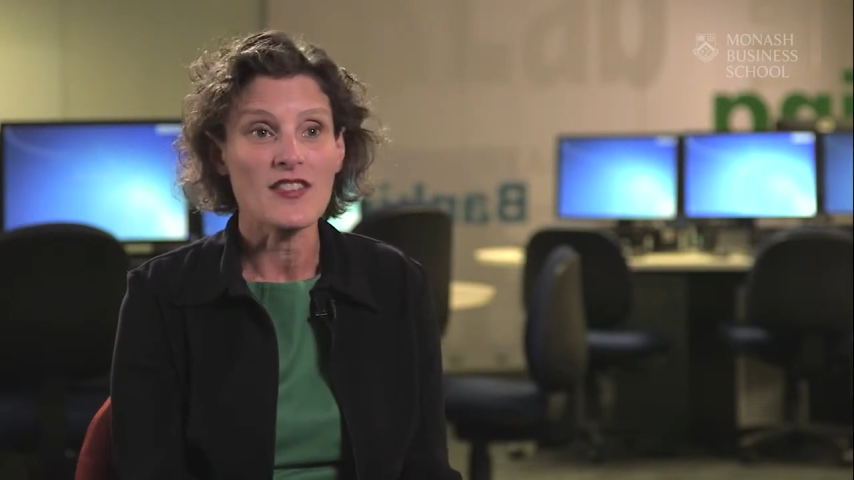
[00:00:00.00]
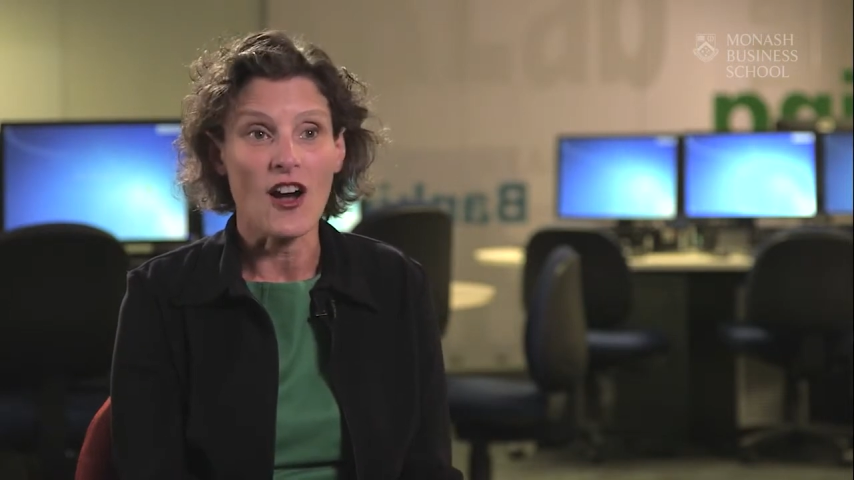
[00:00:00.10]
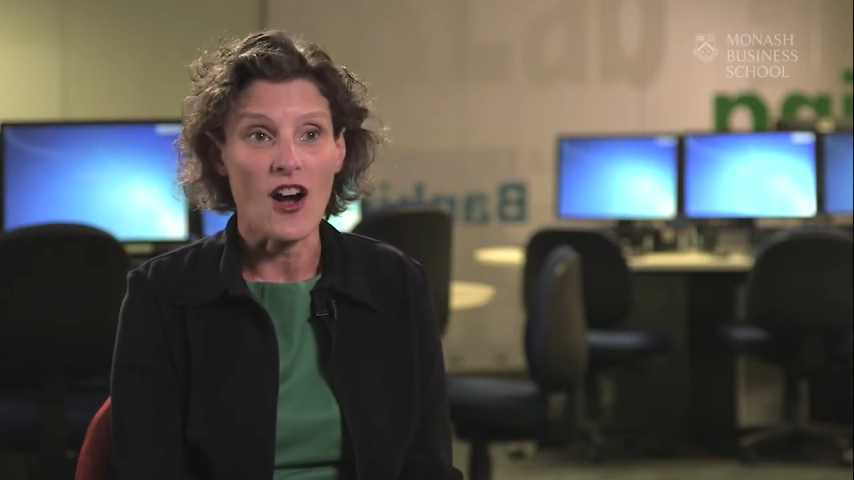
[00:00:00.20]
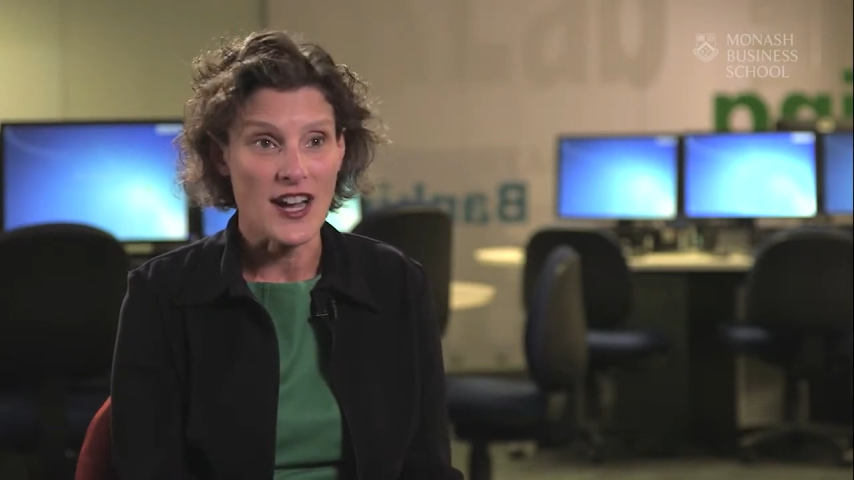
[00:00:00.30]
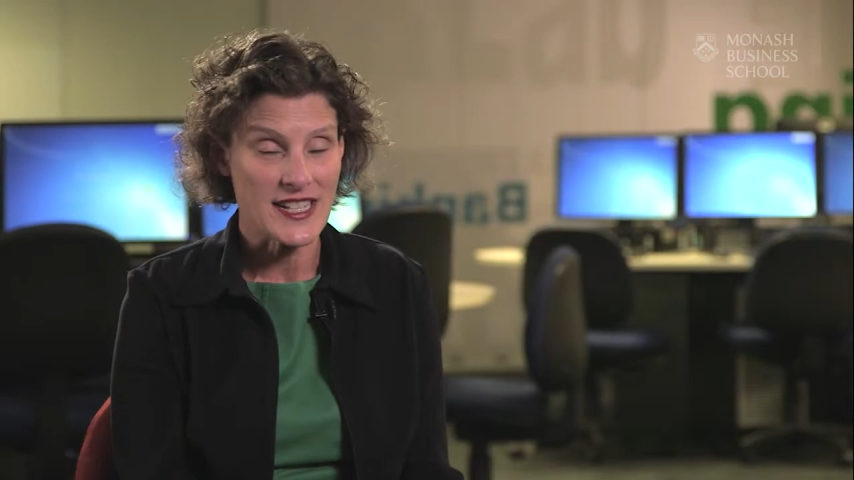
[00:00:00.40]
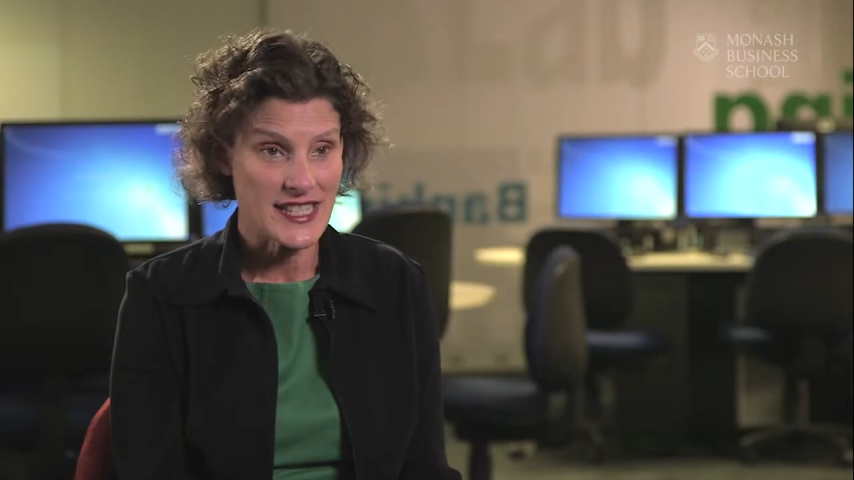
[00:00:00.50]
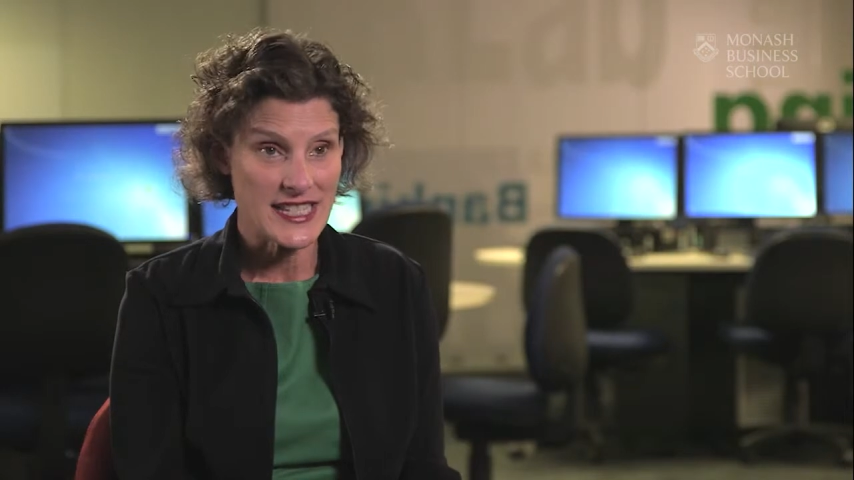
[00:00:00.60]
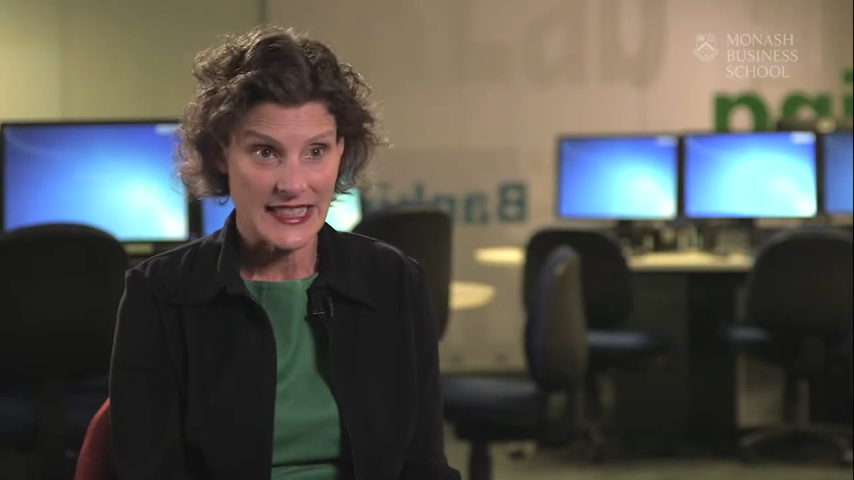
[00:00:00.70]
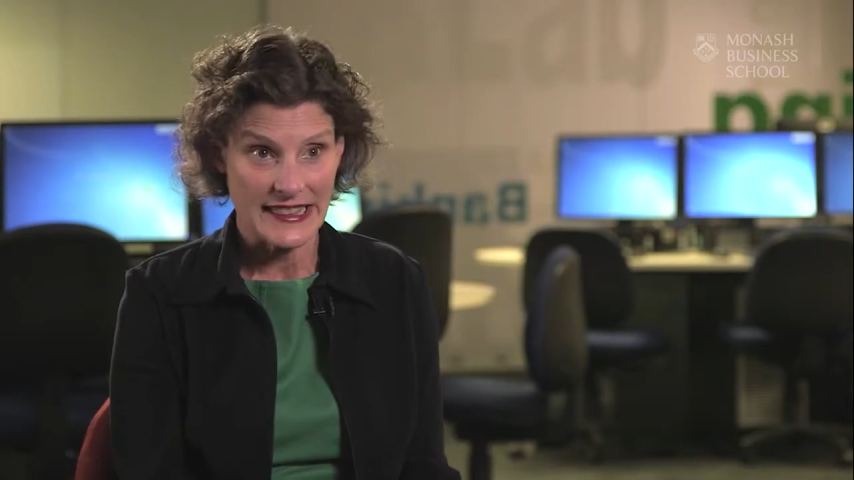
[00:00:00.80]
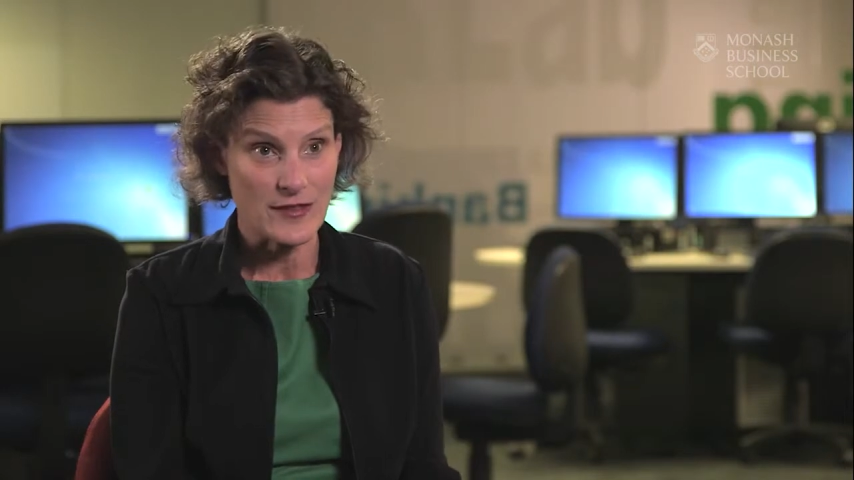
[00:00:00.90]
The
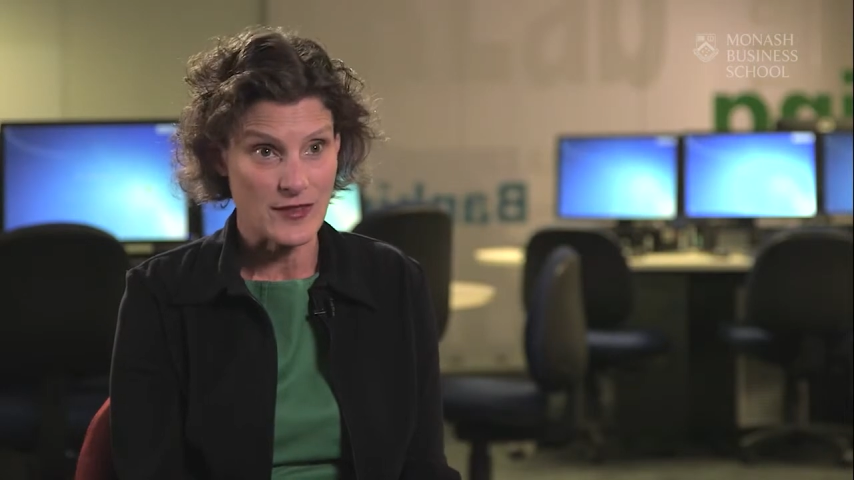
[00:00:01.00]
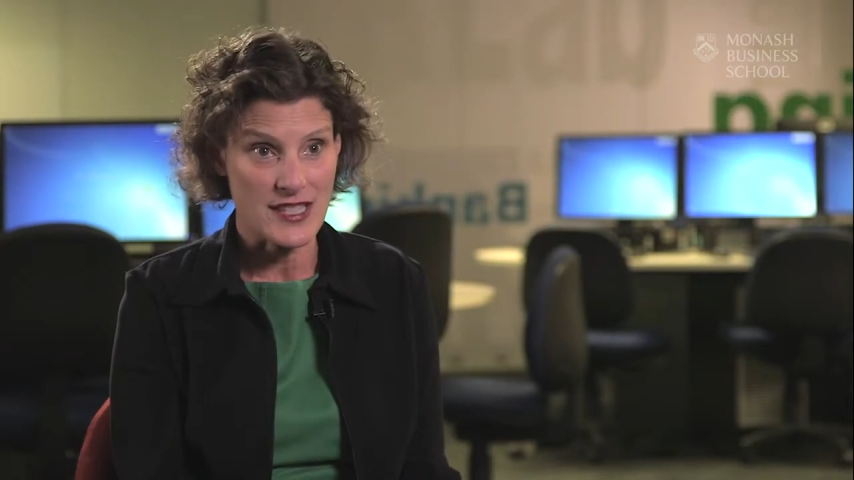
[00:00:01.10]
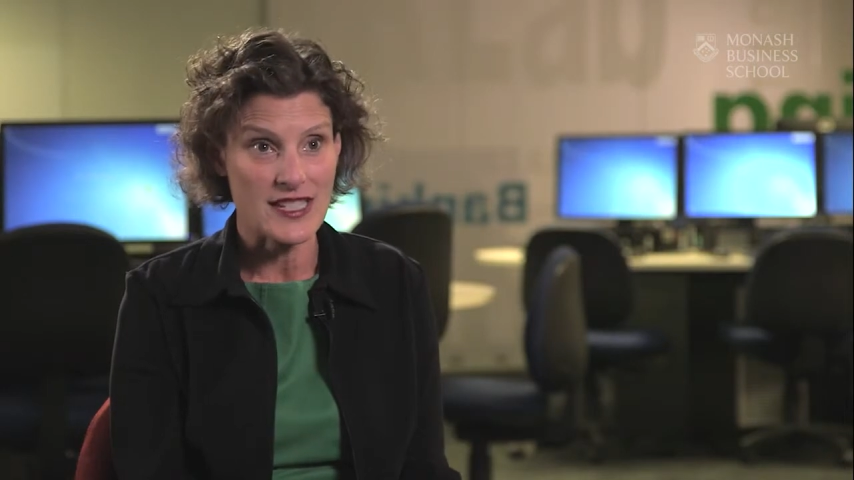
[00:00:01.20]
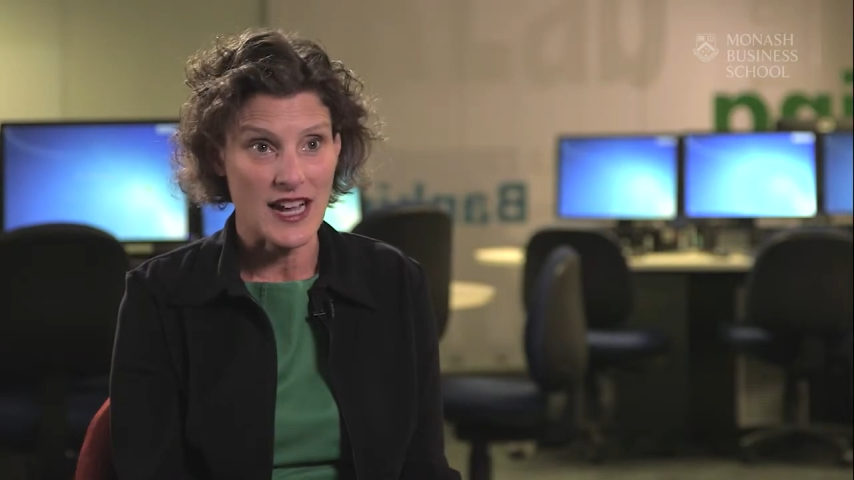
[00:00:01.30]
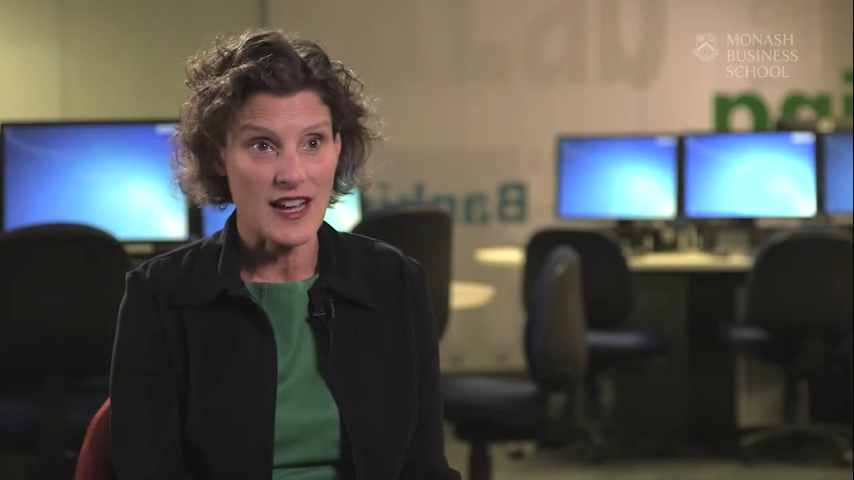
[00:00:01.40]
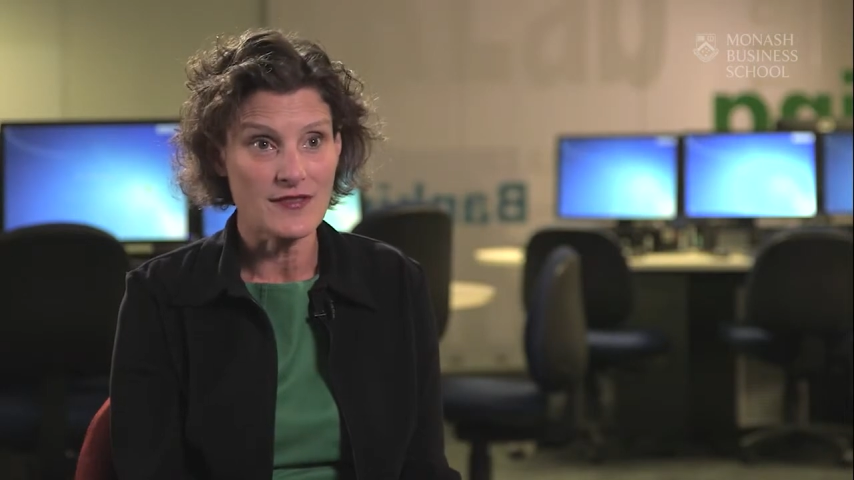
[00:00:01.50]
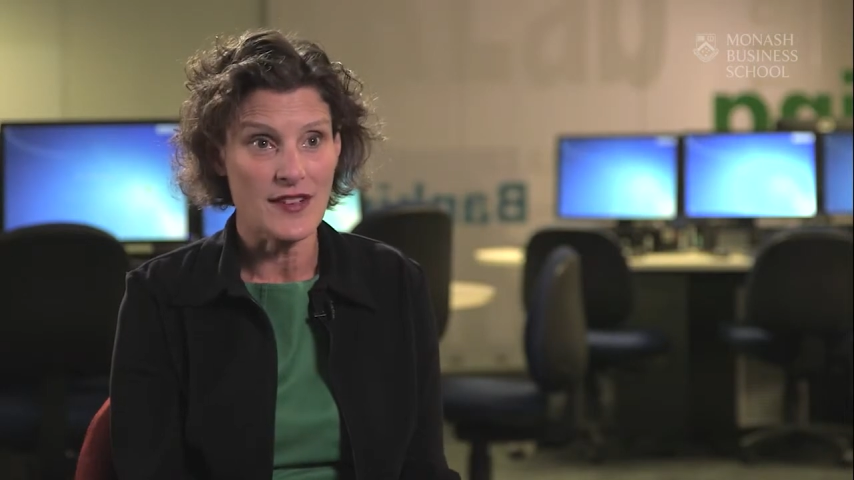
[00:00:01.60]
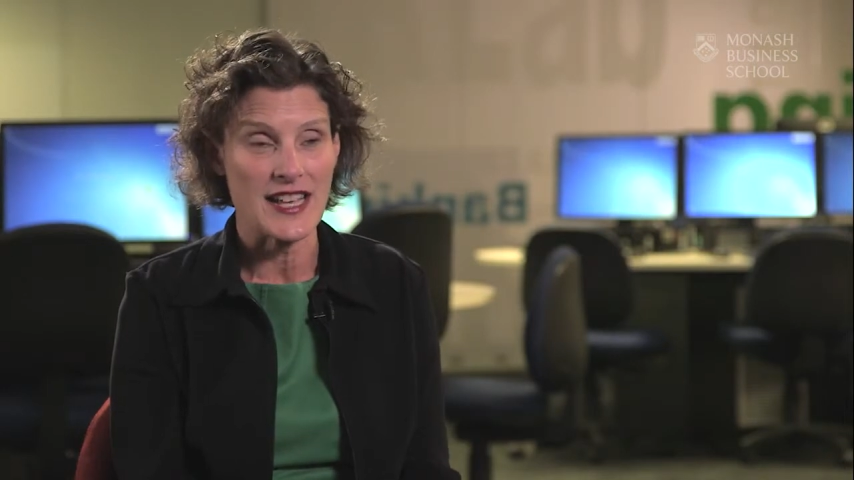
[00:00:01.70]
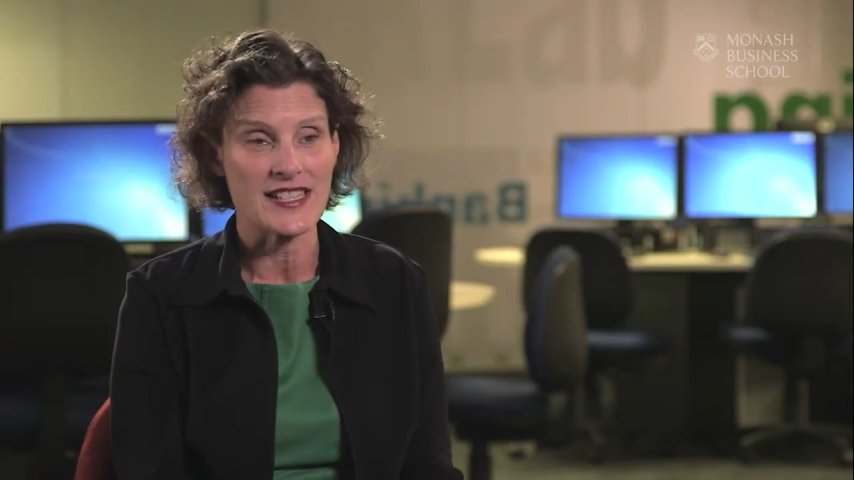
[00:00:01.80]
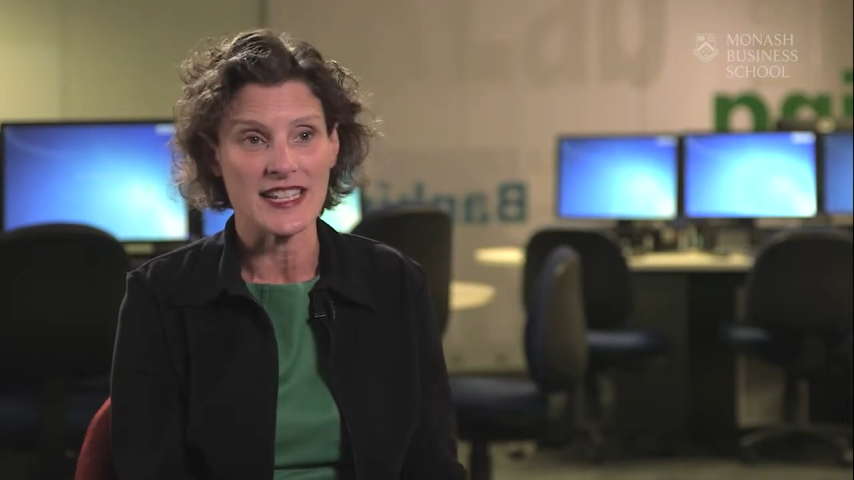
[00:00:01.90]
highest level staff,
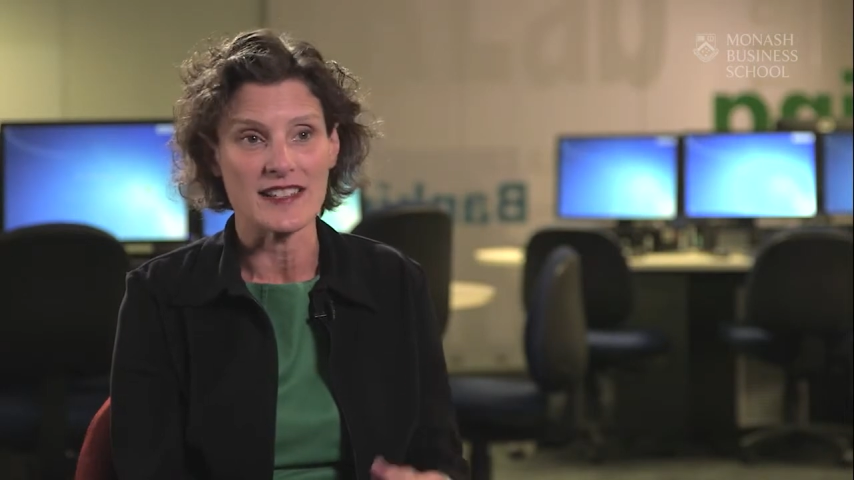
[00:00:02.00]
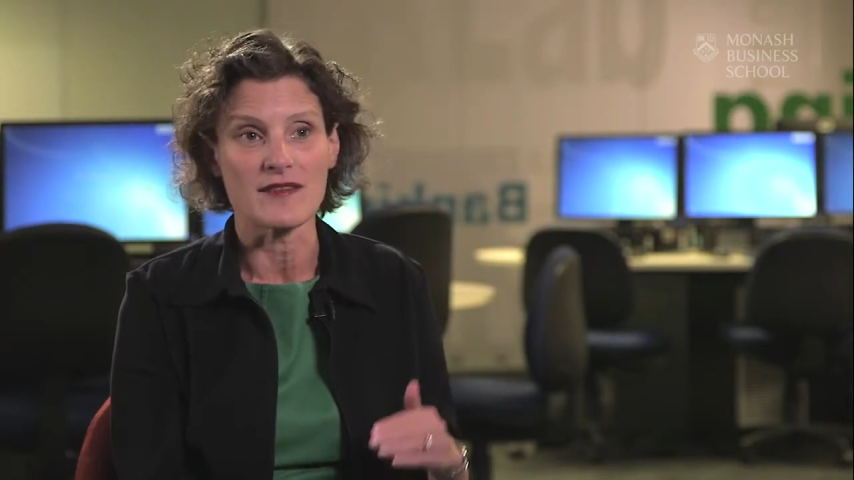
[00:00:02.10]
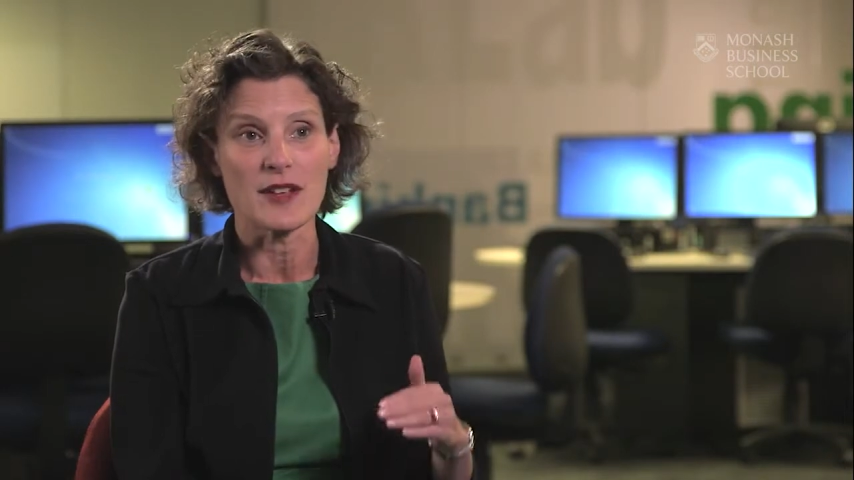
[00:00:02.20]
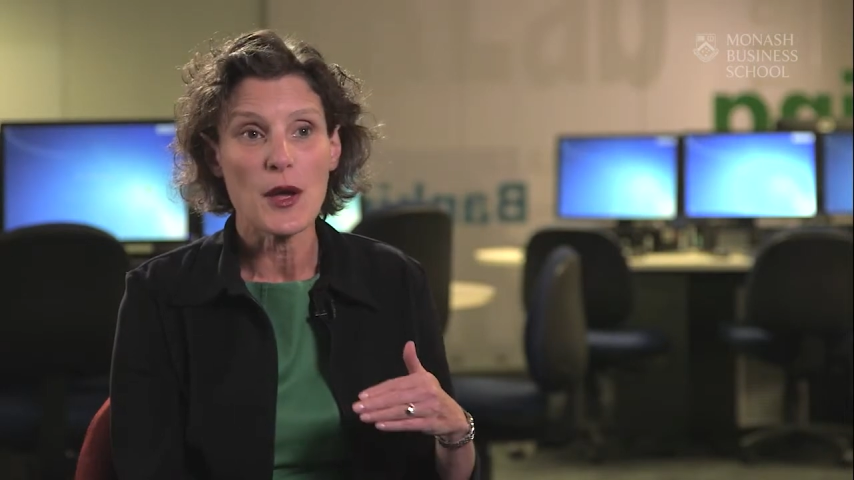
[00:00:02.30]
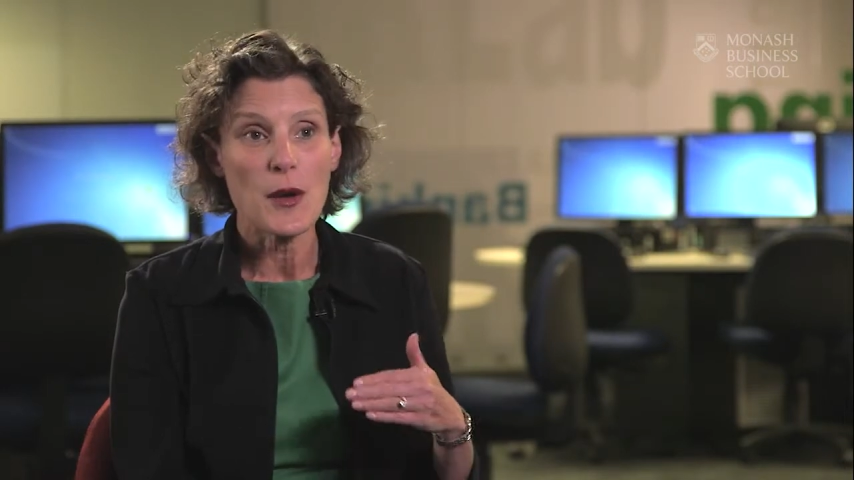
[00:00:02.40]
as in